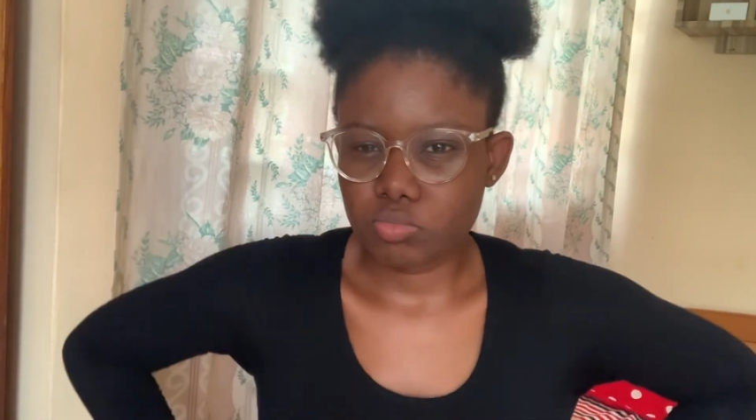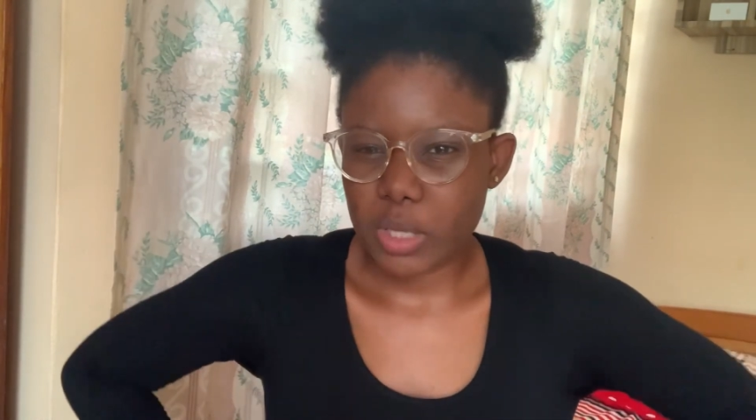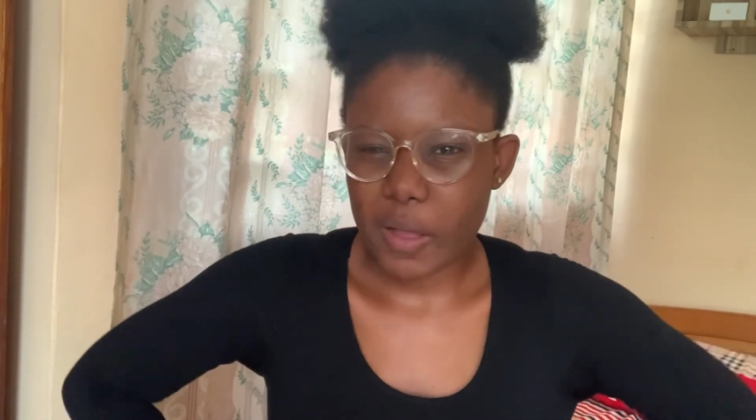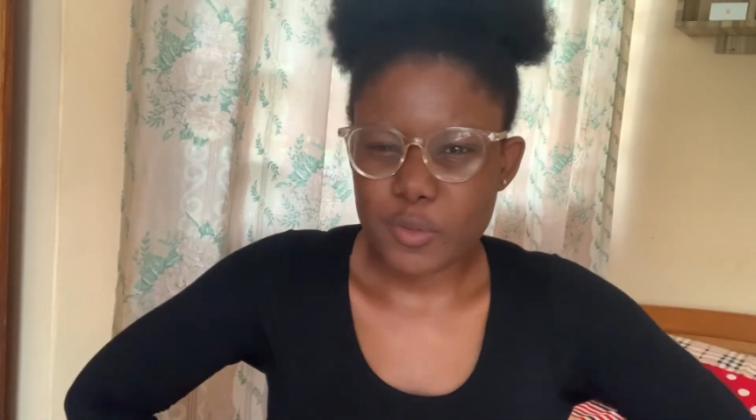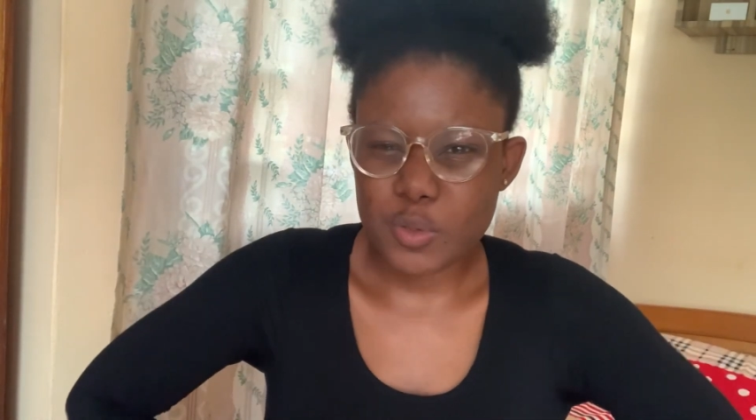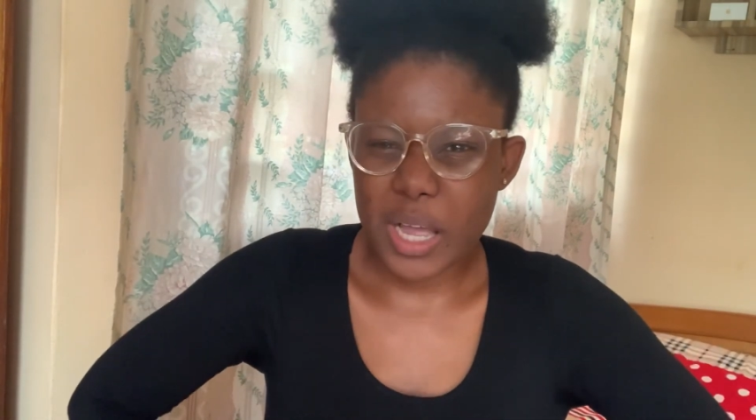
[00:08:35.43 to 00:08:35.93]
i
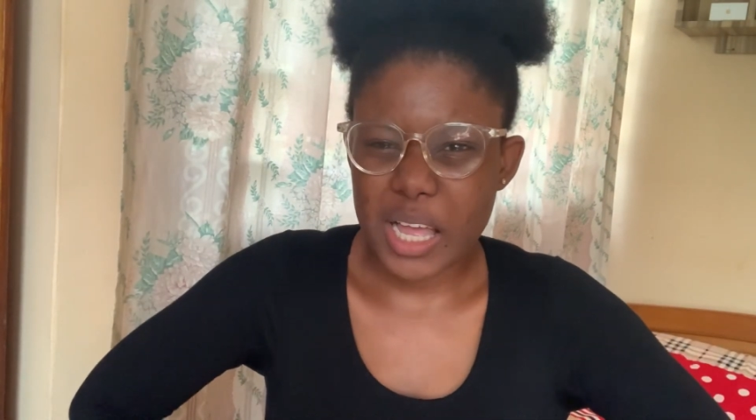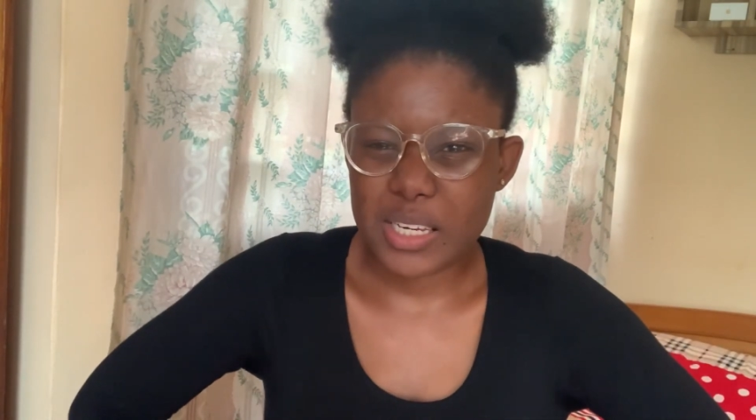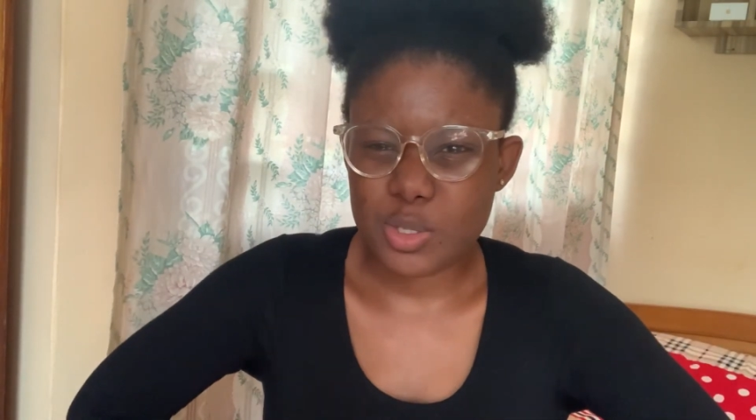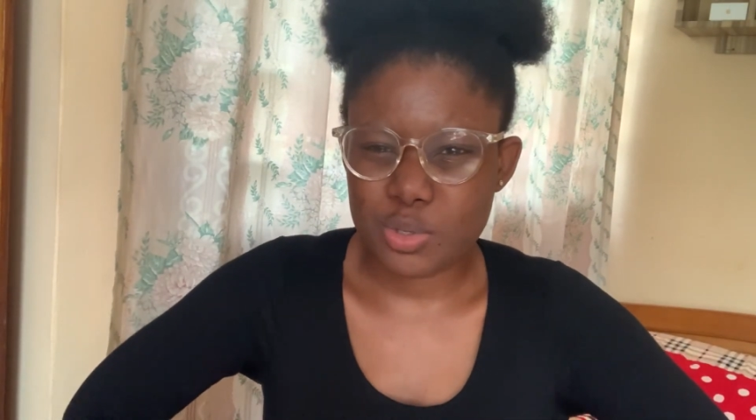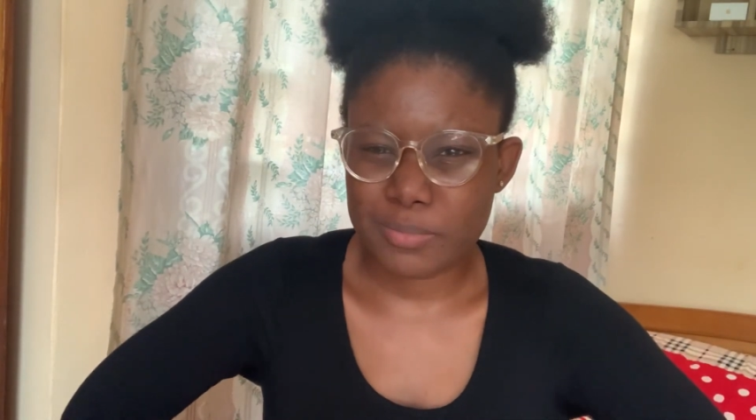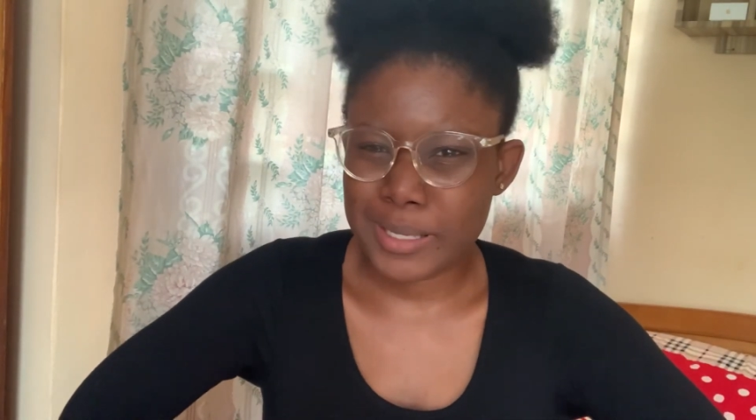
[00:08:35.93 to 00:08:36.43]
have to add it
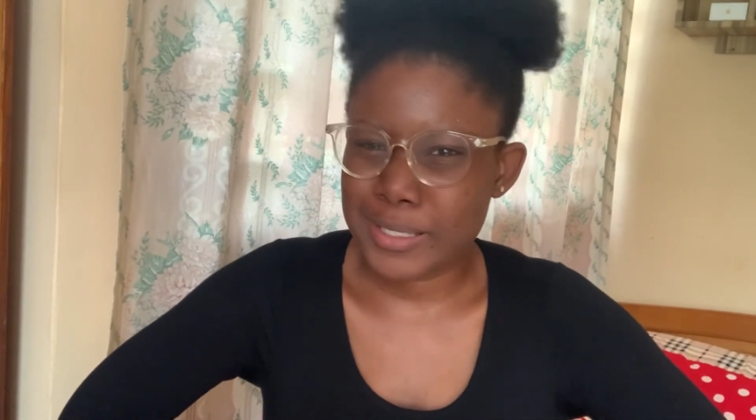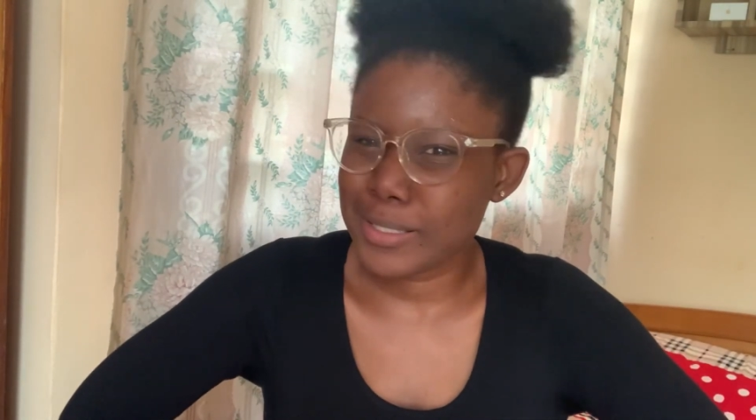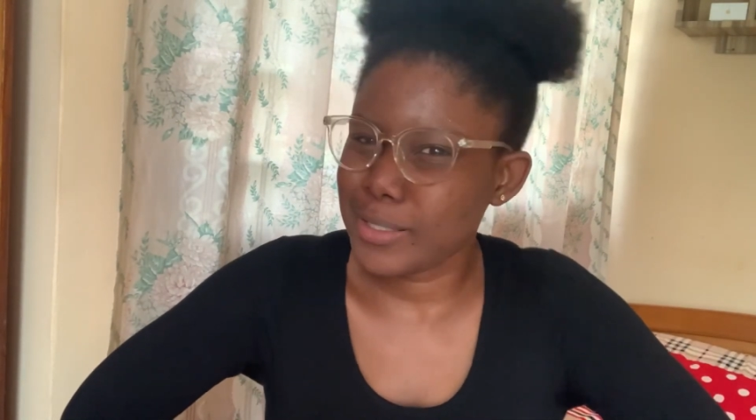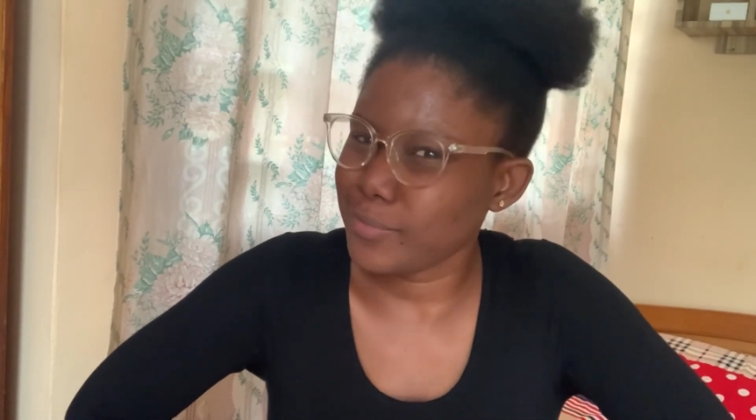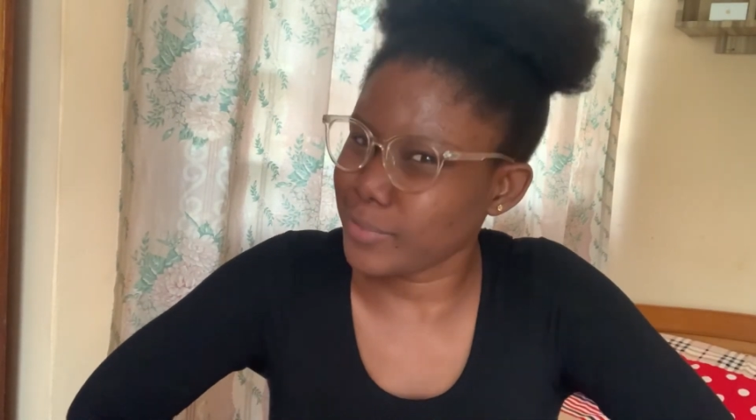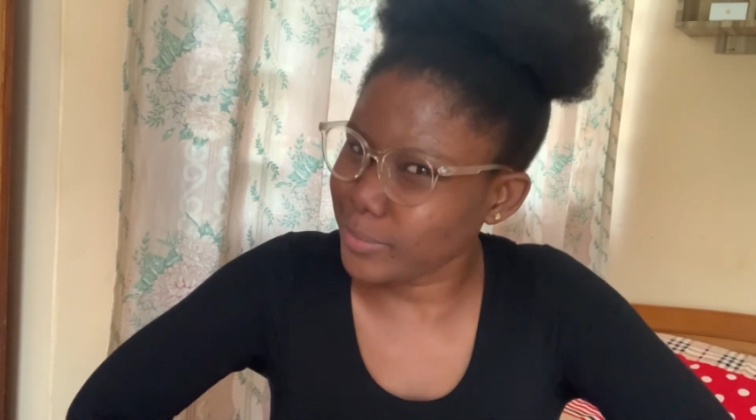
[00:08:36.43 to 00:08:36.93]
to my
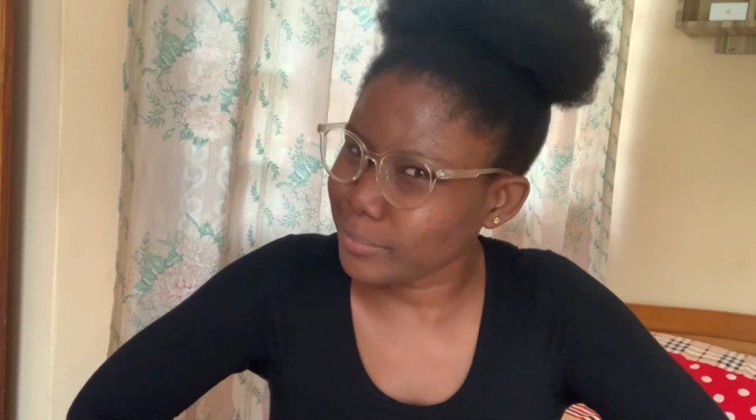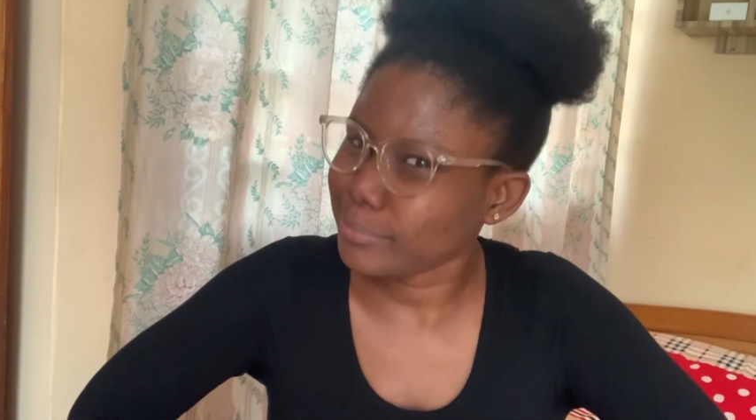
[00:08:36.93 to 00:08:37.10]
cv